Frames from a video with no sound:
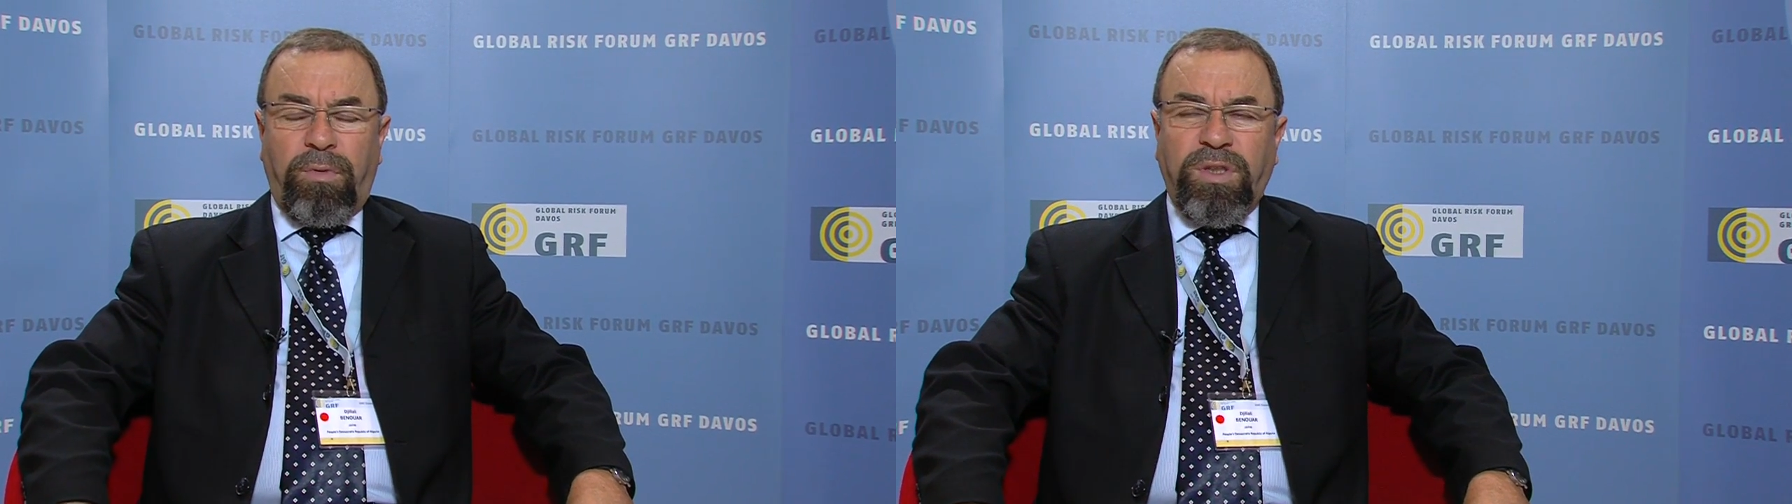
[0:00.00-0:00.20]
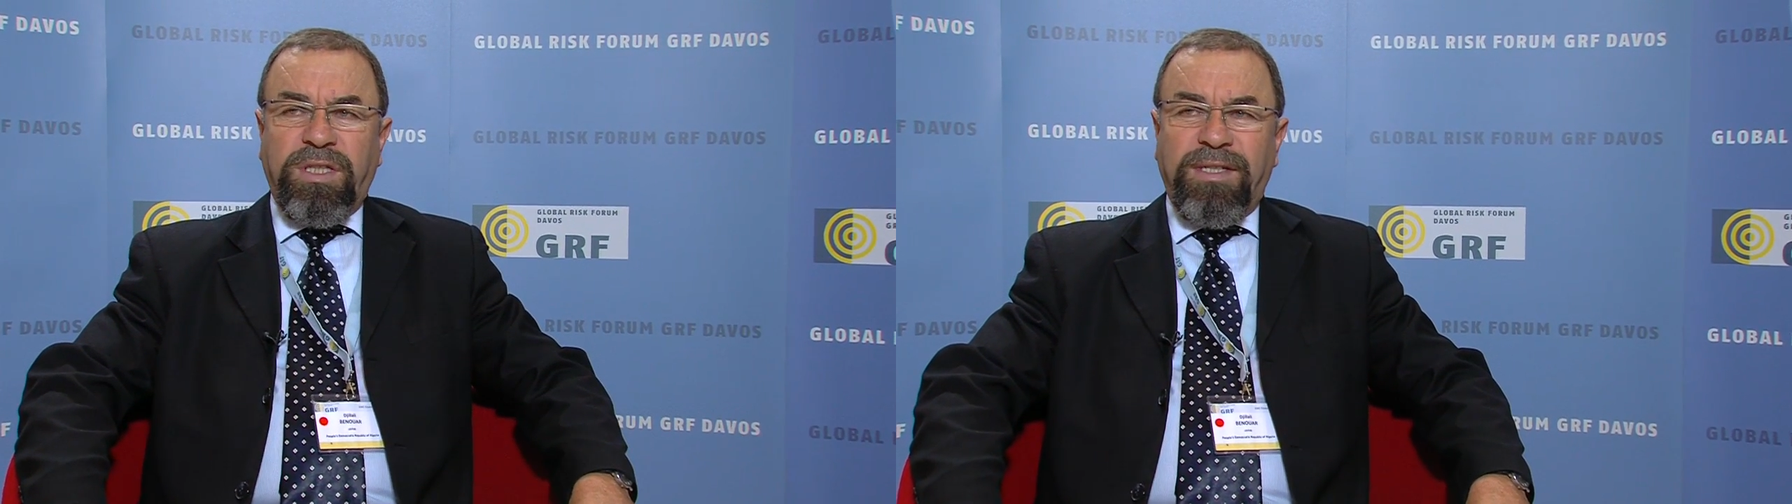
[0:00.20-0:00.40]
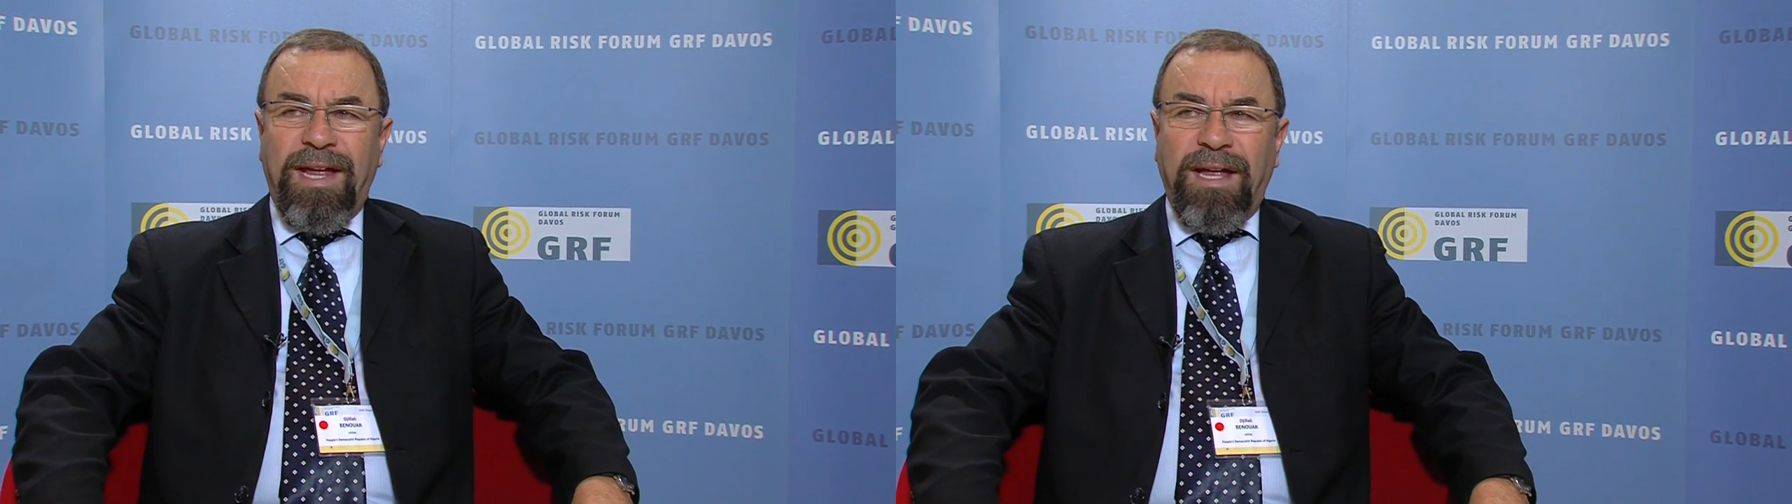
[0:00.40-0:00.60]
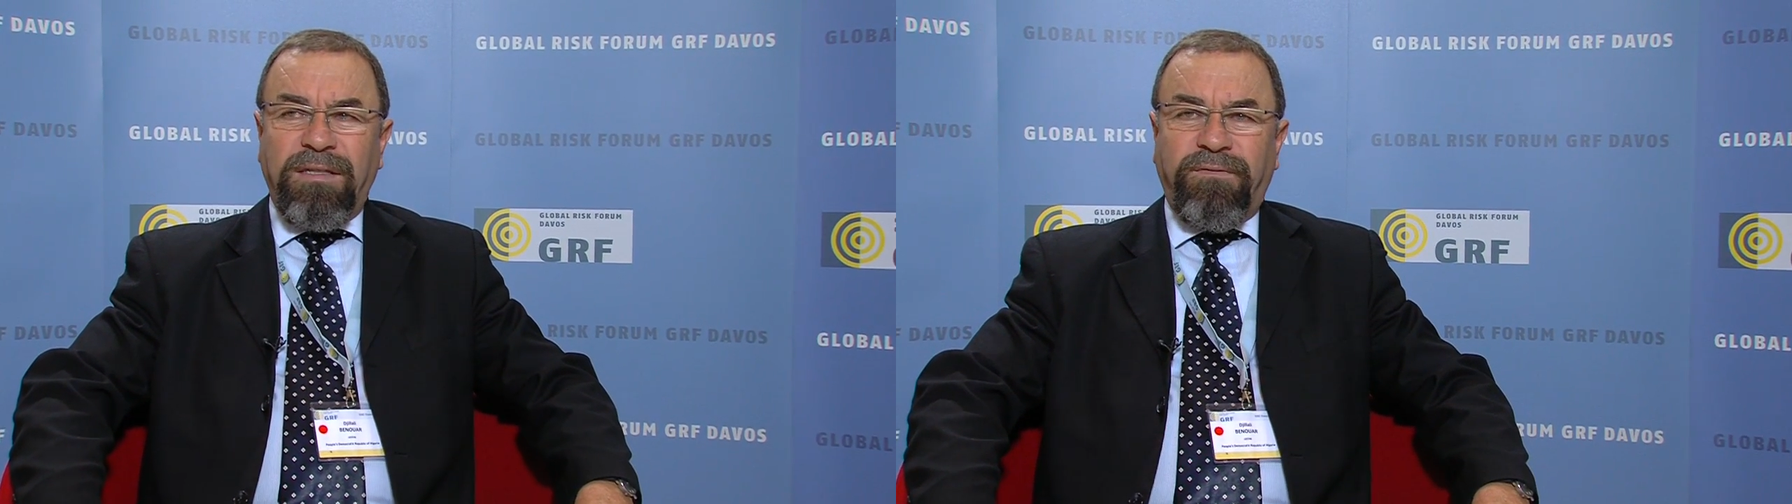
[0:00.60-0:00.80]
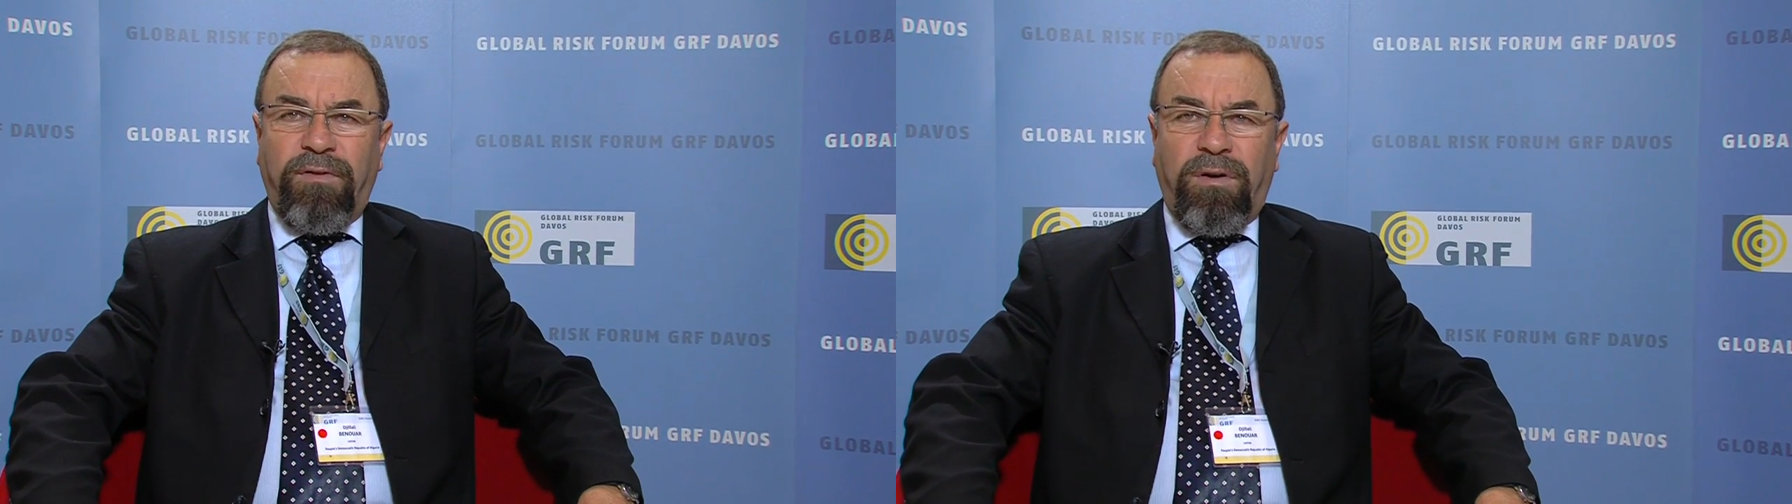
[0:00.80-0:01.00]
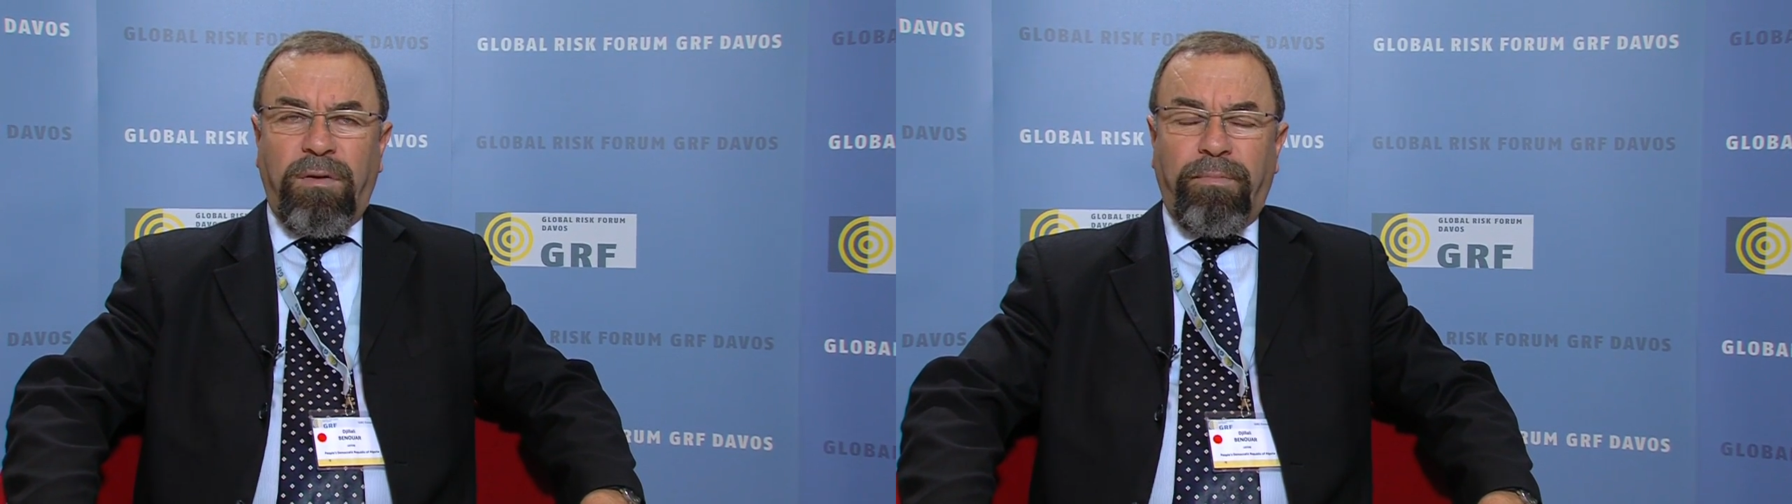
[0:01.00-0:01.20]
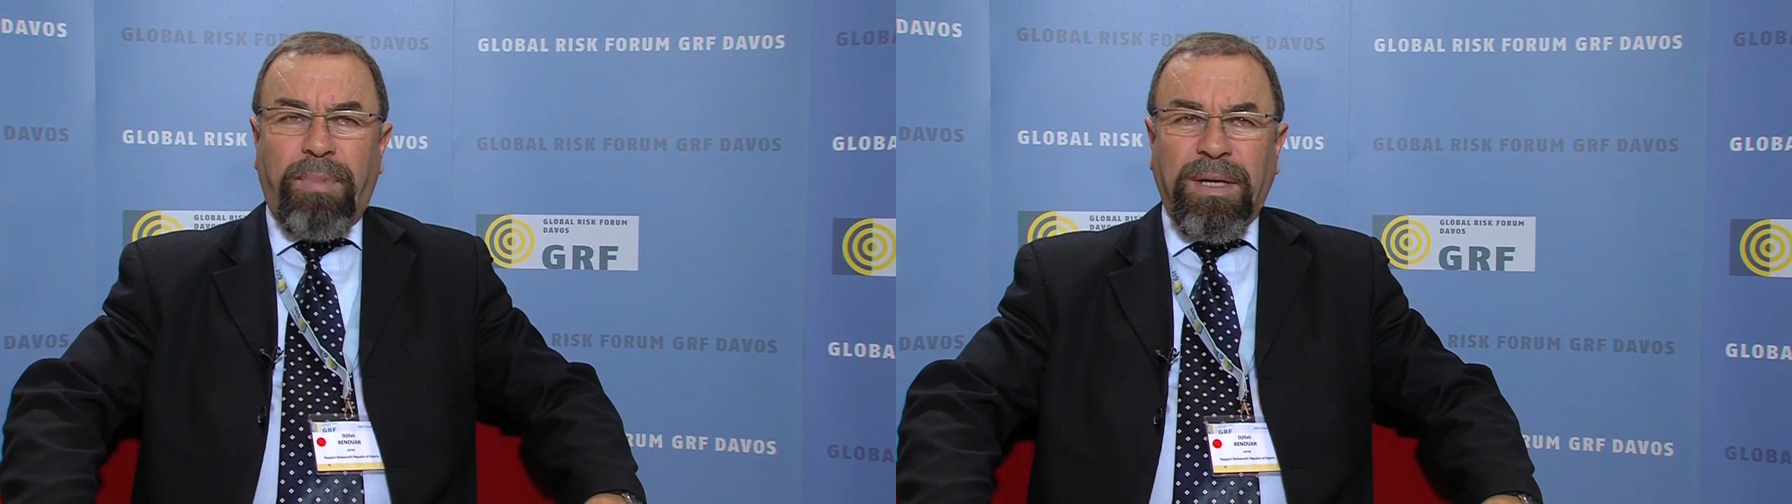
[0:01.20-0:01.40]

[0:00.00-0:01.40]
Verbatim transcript: which stands for